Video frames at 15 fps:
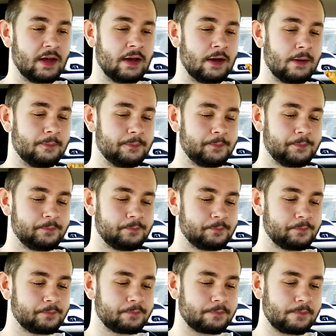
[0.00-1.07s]
But
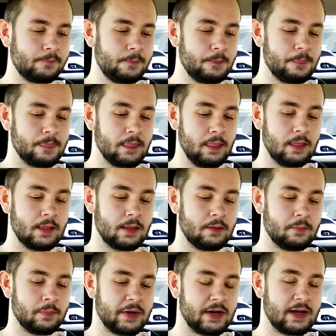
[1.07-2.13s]

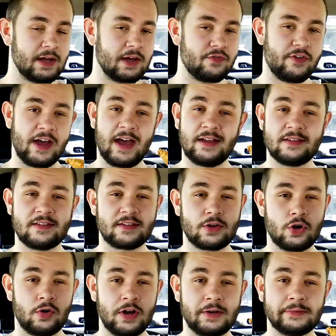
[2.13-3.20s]
if I had to
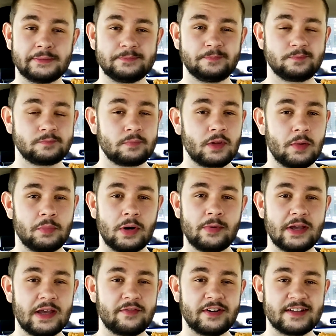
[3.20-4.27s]
score it, I'd
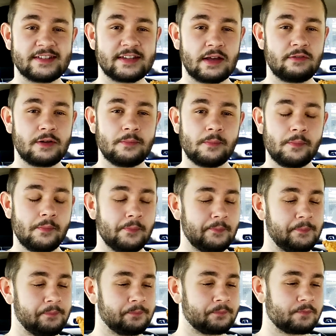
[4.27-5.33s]
probably give it a 7.
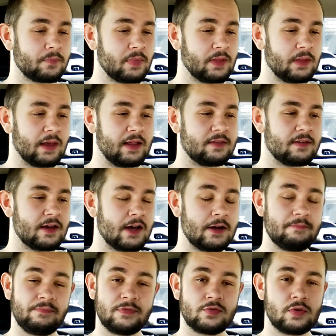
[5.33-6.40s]

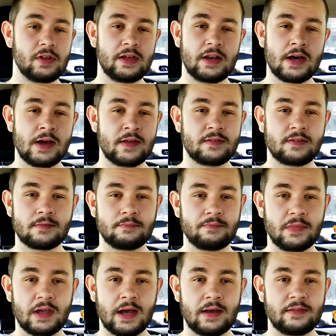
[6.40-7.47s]
It's really nice.
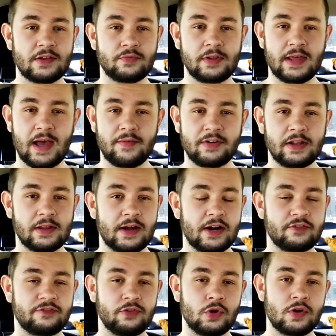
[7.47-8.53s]
It doesn't really have any
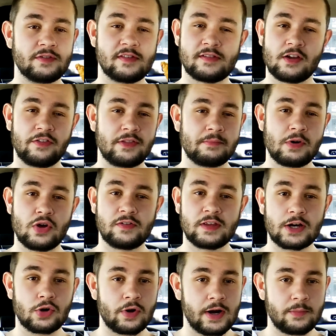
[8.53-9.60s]
glaring flaws. It's not the most
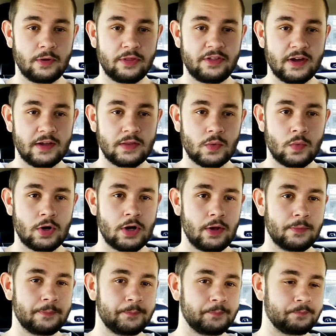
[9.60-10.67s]
incredible thing in the
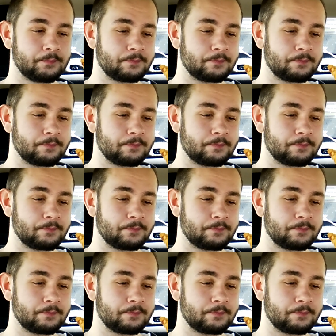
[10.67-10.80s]
world,